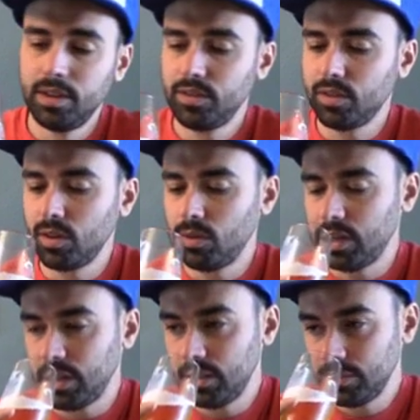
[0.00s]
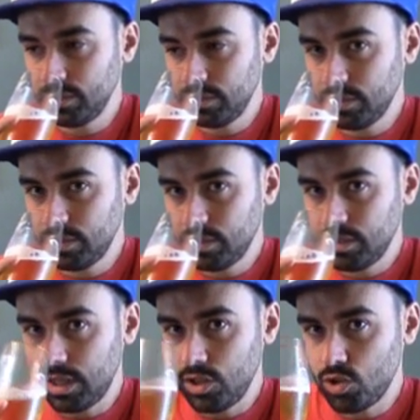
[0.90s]
So
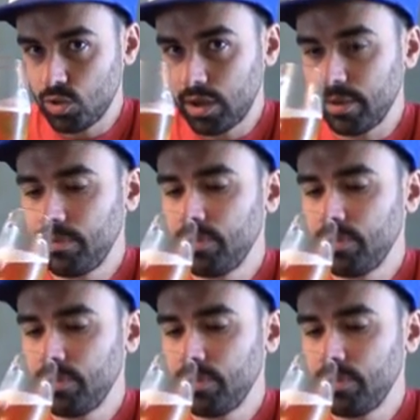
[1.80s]
enjoy.